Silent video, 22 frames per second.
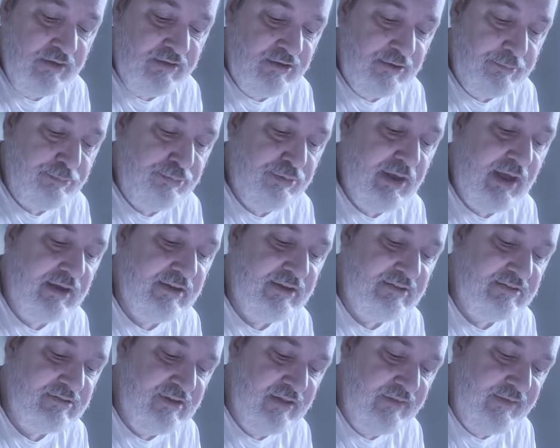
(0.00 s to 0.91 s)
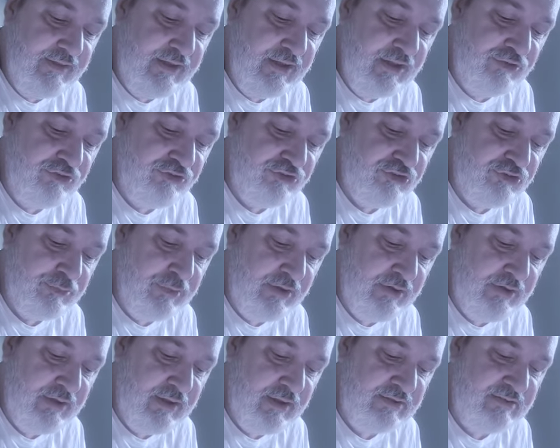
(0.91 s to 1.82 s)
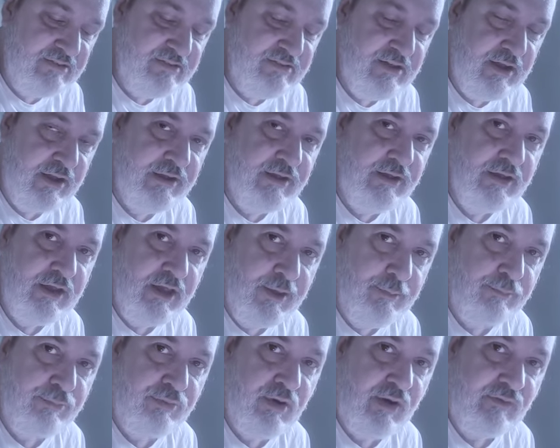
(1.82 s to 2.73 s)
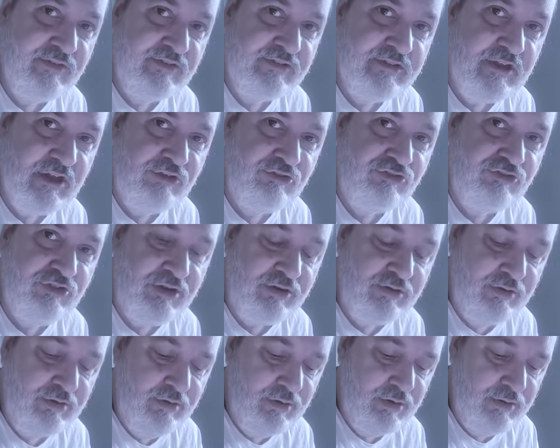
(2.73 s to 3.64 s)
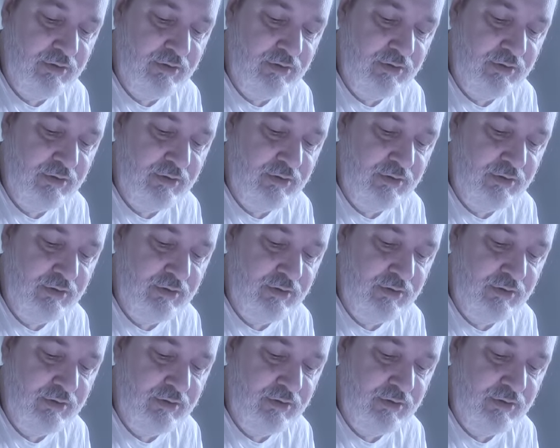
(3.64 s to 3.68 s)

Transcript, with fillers: to practicing the instrument and studying improvisation